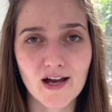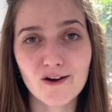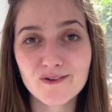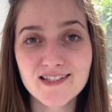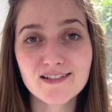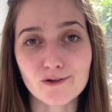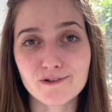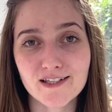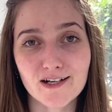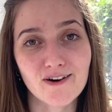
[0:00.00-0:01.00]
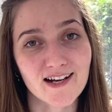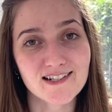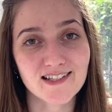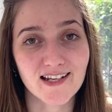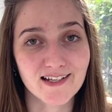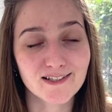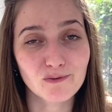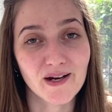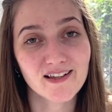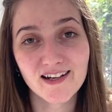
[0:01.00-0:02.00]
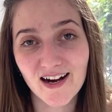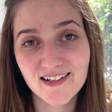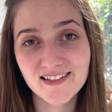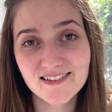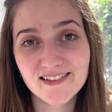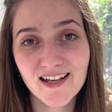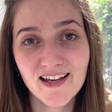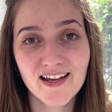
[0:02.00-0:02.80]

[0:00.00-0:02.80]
I honestly don't think I'll actually need to wear the cardigan.